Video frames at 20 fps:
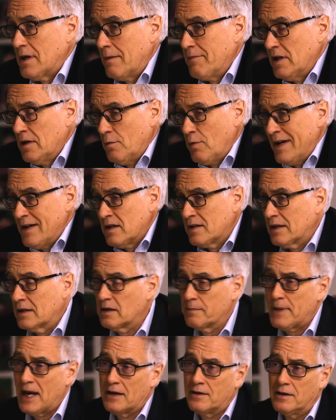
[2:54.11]
I mean, the way to
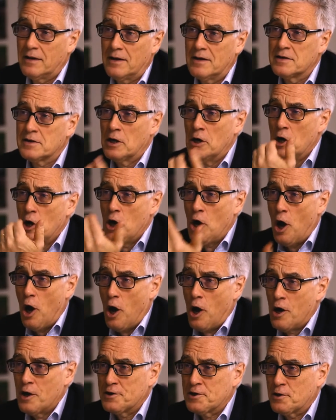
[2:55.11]
think about it is
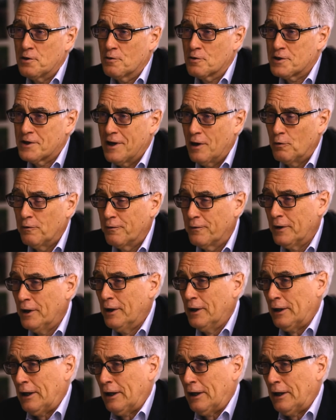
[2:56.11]
ask yourself